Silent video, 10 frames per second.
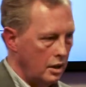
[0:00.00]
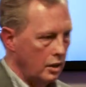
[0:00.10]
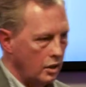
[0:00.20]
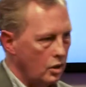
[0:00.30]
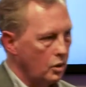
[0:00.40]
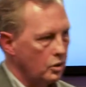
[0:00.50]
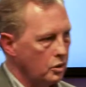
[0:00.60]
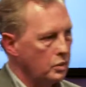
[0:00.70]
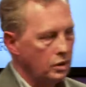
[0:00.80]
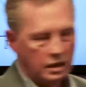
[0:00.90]
you know, you
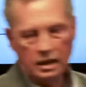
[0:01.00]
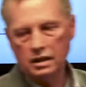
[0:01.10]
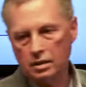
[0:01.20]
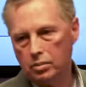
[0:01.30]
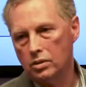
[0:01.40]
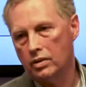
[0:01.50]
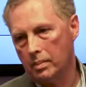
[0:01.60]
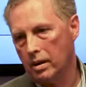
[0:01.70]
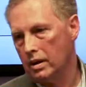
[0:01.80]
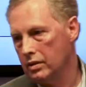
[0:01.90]
really need to improve
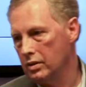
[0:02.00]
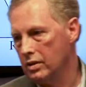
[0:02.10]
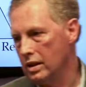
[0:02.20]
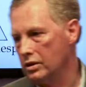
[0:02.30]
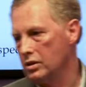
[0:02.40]
upon a few things.